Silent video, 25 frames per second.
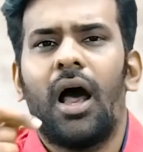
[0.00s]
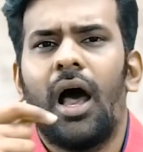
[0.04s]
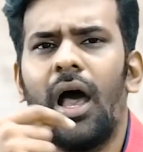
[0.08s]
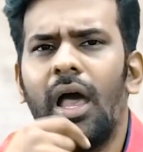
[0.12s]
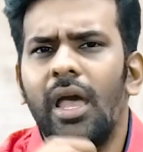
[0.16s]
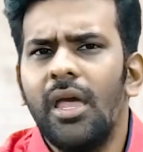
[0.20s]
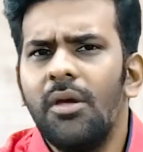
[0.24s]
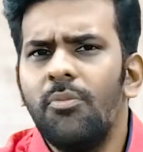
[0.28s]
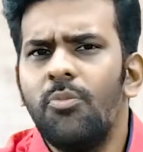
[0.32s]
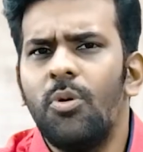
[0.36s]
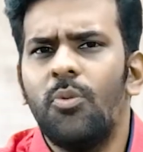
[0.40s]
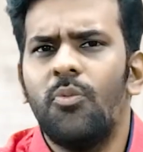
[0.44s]

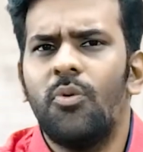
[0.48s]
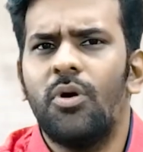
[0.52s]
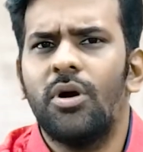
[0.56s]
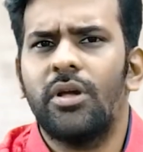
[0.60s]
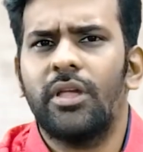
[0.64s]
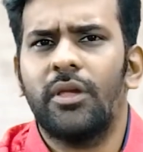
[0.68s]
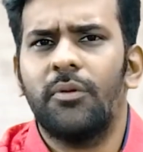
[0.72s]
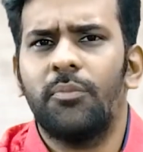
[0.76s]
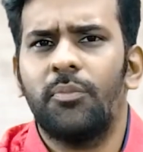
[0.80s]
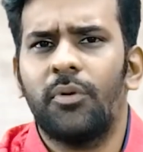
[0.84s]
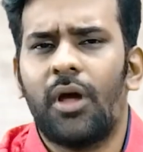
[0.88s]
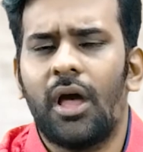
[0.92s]
I am a
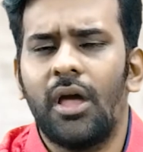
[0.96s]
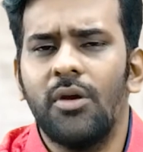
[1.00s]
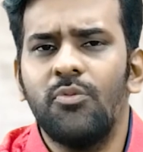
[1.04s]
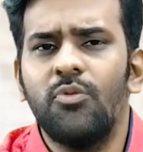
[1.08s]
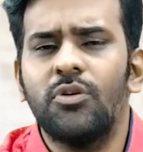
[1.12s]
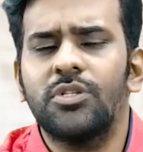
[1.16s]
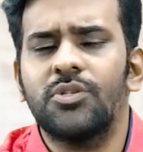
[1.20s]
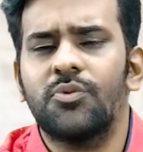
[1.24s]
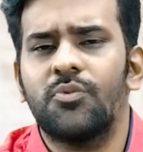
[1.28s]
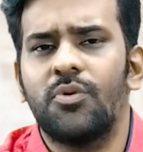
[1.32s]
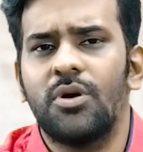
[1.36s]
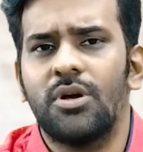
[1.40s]
working I
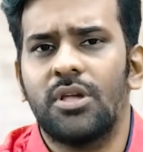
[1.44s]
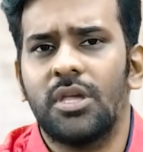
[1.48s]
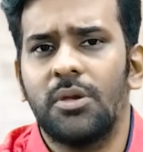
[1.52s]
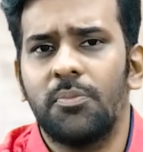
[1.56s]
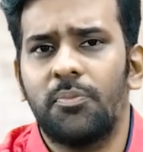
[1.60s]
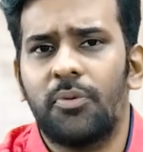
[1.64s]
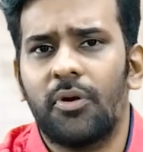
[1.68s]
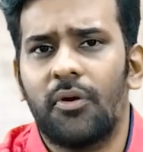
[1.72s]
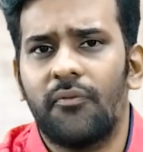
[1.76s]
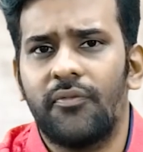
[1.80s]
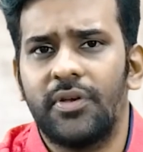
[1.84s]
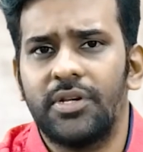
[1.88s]
was a
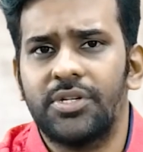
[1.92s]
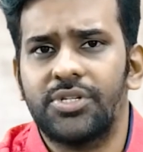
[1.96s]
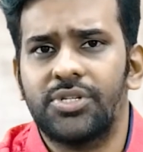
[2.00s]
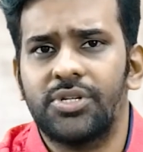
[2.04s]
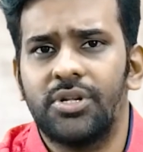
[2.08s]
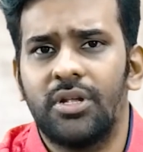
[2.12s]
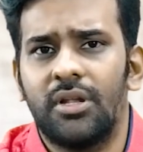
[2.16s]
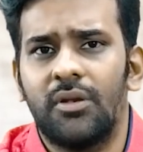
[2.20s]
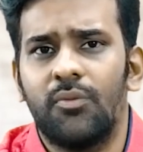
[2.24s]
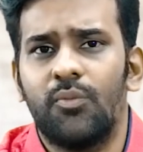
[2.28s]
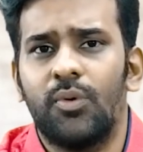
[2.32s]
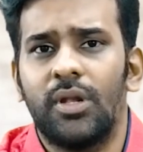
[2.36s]
working
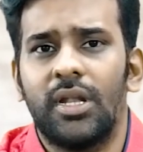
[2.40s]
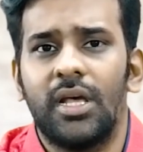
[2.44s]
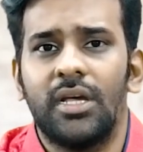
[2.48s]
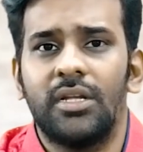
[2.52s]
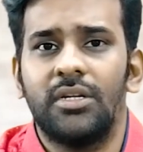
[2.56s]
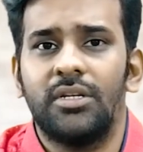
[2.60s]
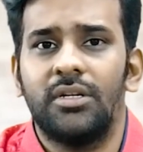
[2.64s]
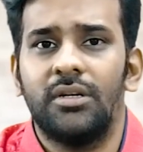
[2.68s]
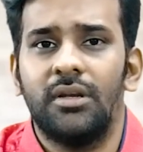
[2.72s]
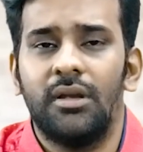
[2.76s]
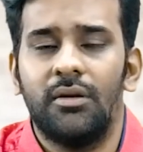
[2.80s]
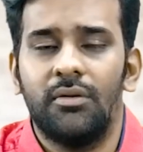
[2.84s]
professional when
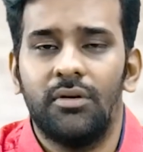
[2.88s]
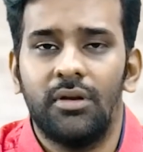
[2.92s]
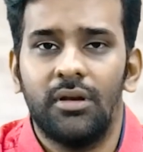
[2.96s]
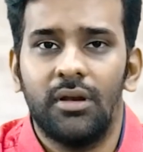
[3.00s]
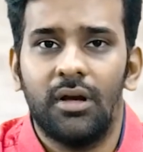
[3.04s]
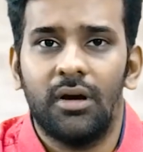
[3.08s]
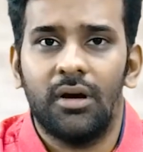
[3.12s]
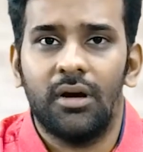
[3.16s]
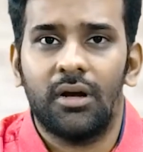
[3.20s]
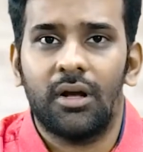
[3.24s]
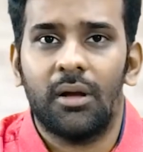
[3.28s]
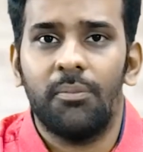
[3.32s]
I
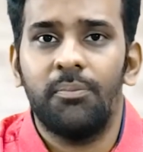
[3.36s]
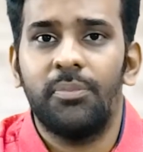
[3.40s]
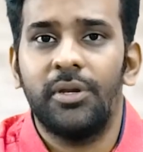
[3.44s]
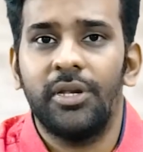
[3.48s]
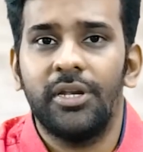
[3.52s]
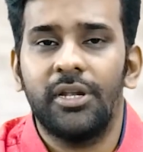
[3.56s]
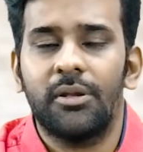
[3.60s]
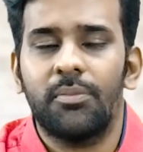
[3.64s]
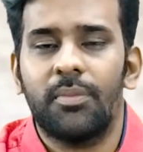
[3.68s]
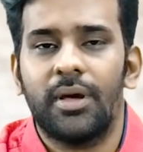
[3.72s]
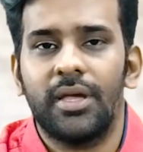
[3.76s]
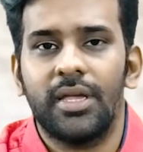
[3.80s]
uh,
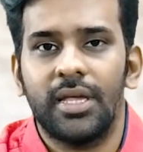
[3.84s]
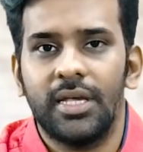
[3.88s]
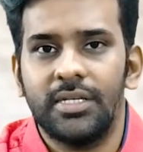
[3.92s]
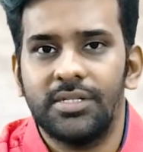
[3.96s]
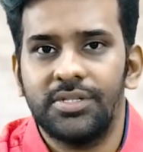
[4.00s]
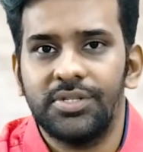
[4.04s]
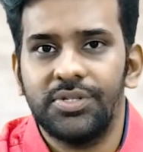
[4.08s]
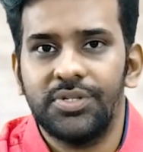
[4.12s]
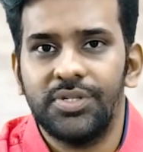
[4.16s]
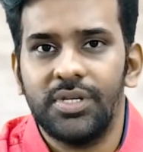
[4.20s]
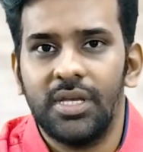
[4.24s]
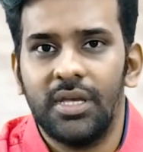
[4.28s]
completed my
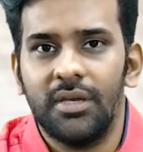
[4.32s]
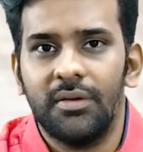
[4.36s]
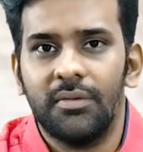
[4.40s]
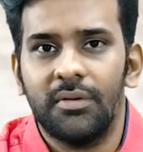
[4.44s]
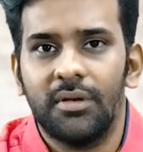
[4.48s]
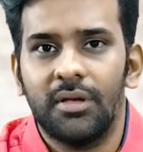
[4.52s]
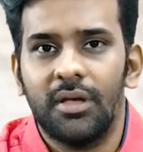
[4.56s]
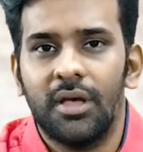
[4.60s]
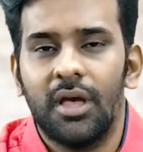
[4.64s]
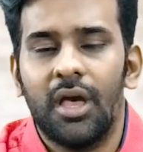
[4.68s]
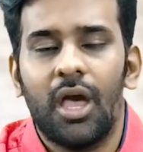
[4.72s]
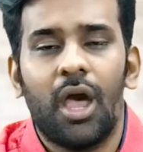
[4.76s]

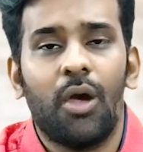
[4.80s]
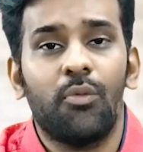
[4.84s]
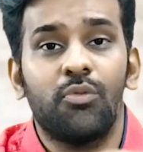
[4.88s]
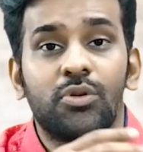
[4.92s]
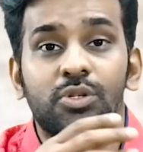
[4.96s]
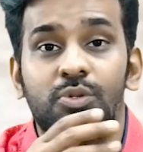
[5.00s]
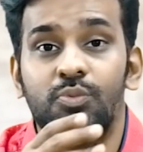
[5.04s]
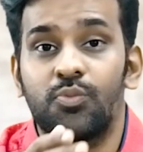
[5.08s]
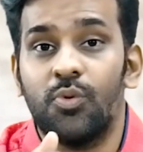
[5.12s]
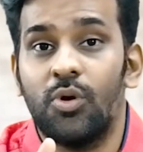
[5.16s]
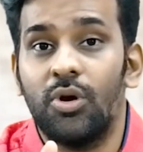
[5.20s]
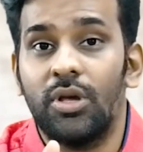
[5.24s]
ACCA I
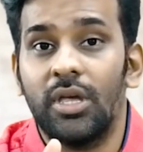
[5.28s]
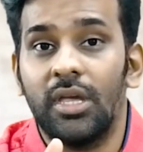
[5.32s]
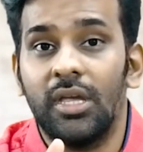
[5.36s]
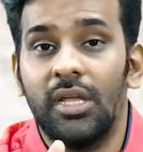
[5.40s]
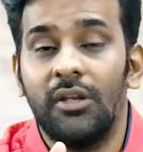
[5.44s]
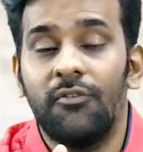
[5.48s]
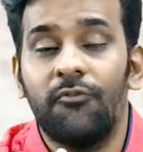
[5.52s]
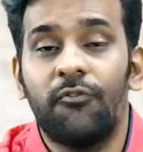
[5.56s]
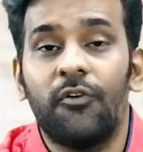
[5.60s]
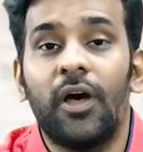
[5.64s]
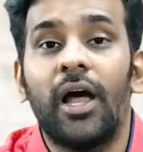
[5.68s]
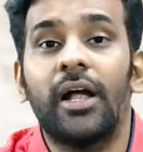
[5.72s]
was
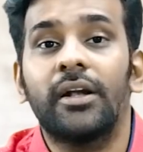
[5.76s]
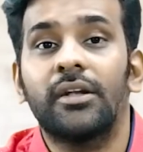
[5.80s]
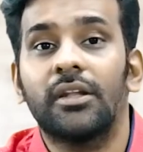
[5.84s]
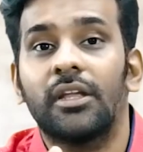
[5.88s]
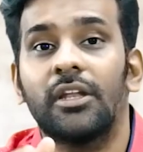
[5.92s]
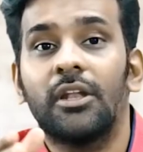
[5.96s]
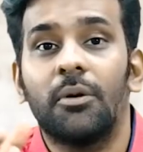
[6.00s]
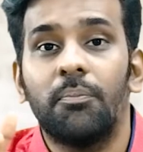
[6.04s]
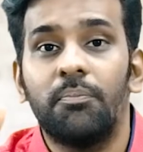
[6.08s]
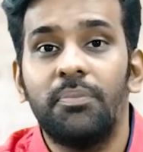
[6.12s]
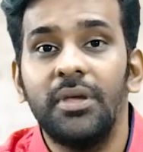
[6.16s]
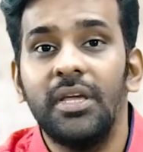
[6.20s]
working in
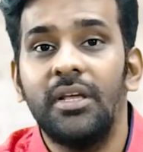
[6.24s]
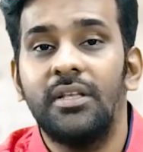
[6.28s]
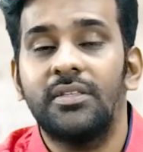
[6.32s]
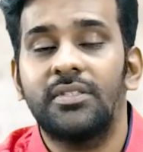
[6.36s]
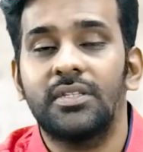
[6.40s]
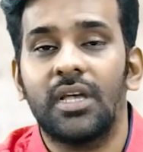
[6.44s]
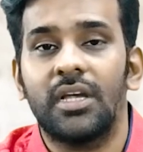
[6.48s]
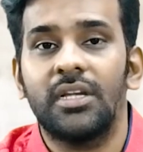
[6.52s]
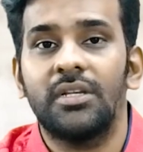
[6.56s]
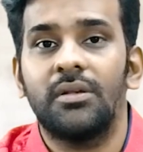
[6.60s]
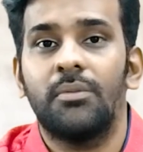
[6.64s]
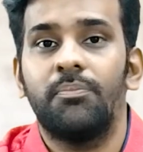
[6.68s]
fact in a
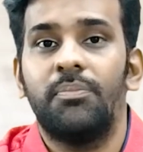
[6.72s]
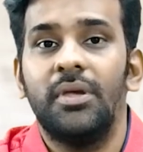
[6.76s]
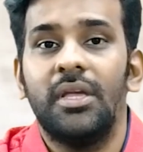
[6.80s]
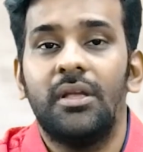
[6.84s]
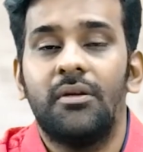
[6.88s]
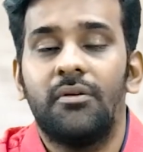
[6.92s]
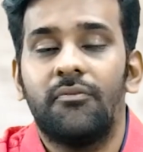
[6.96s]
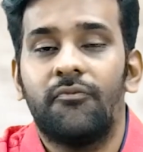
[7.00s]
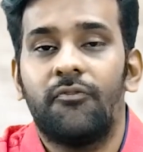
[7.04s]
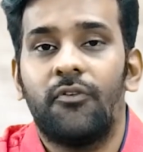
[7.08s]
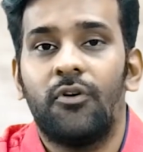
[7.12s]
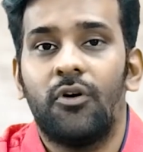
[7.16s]
big, size,
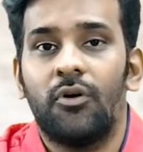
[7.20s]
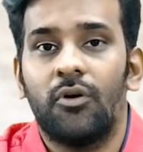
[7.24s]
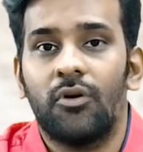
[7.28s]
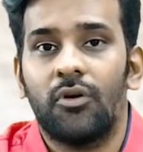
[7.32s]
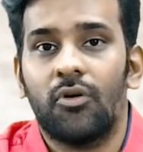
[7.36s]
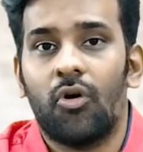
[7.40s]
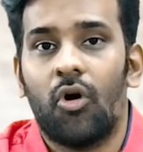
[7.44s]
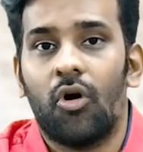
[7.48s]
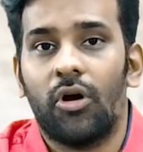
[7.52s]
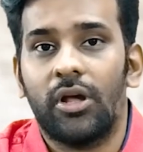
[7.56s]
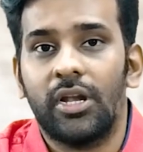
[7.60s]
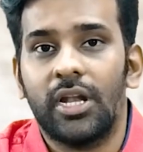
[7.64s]
big
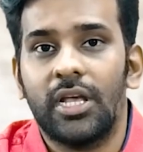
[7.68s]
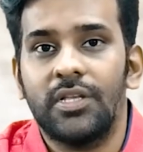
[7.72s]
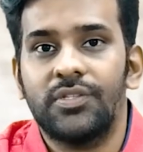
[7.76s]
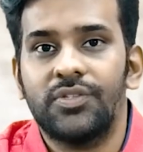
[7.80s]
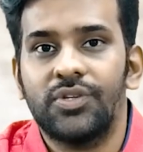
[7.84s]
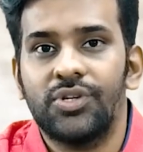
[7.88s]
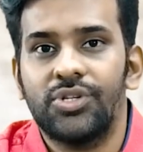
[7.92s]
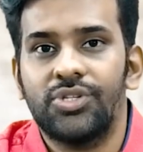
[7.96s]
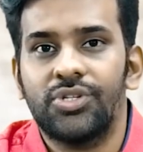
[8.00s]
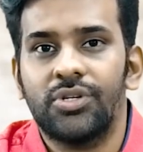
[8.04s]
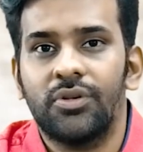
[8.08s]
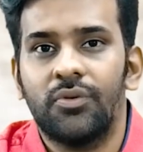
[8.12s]
four
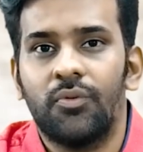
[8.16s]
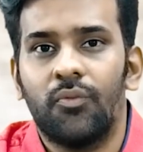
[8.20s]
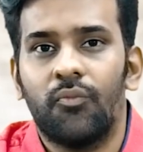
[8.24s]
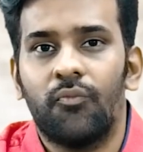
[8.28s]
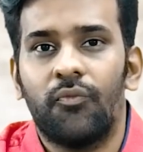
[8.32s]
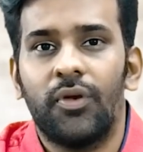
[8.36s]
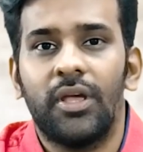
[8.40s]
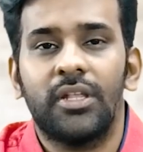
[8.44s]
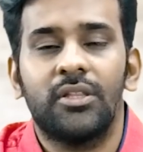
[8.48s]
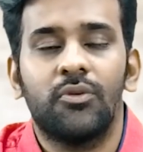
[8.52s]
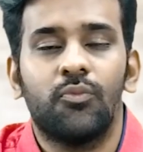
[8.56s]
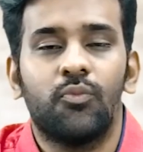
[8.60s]
organization
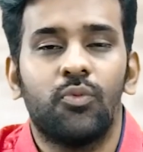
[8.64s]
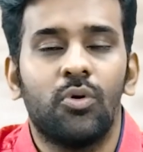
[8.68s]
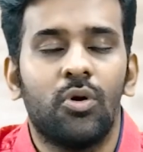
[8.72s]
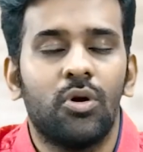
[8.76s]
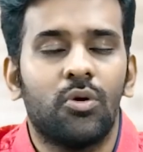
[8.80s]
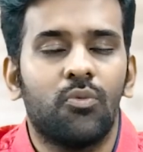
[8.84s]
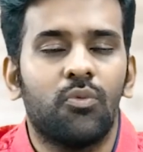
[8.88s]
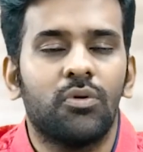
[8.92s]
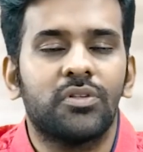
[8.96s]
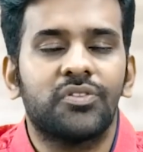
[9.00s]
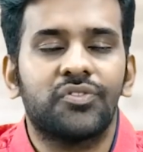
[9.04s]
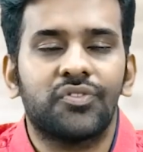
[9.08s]
where the
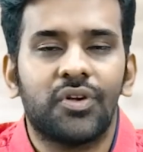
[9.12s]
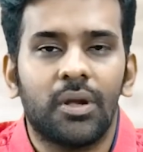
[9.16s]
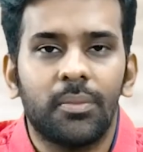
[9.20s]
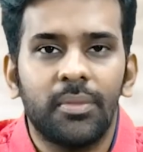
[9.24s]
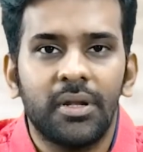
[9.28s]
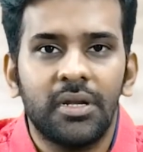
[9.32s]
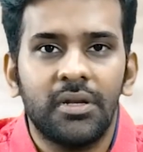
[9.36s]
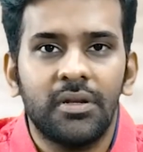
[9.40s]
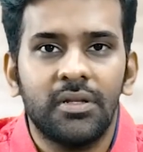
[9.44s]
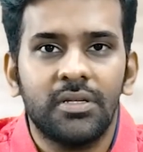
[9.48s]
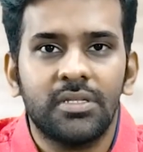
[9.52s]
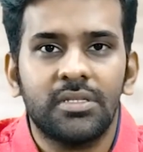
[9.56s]
work was
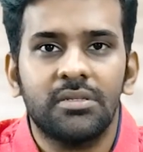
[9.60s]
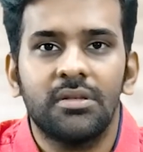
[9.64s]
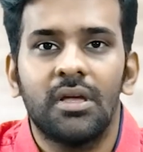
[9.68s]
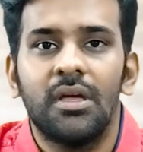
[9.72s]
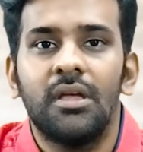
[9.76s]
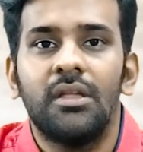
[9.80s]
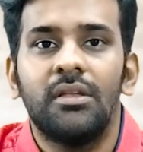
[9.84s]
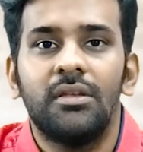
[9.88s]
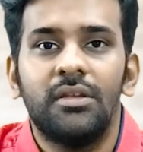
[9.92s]
tremendous,